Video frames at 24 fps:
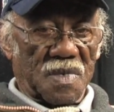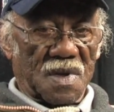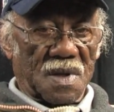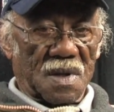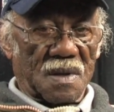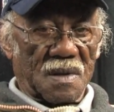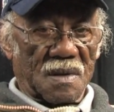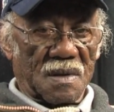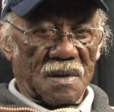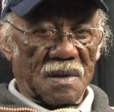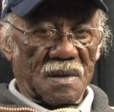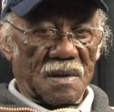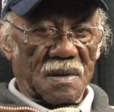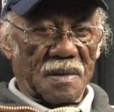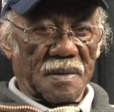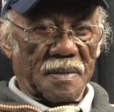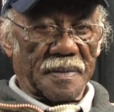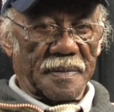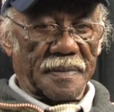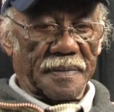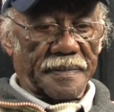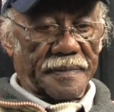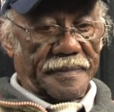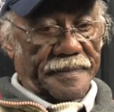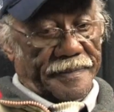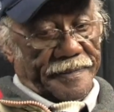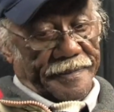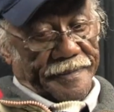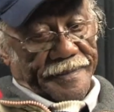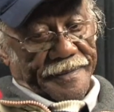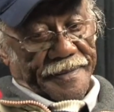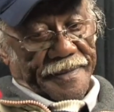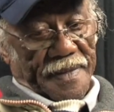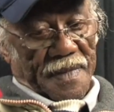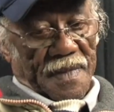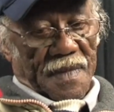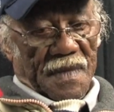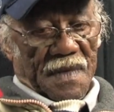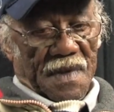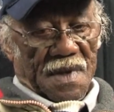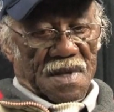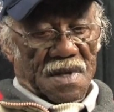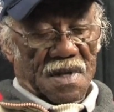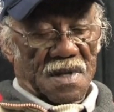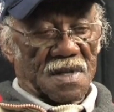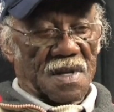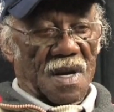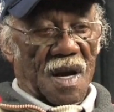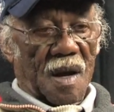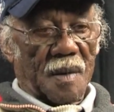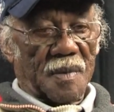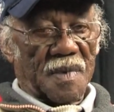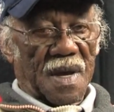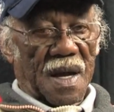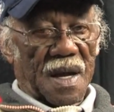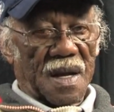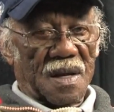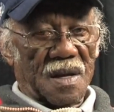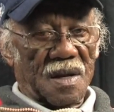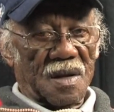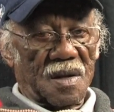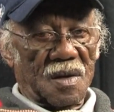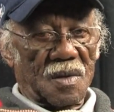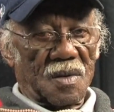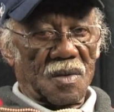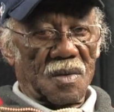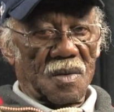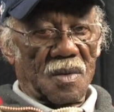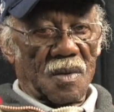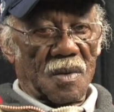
but it's a job you had to do.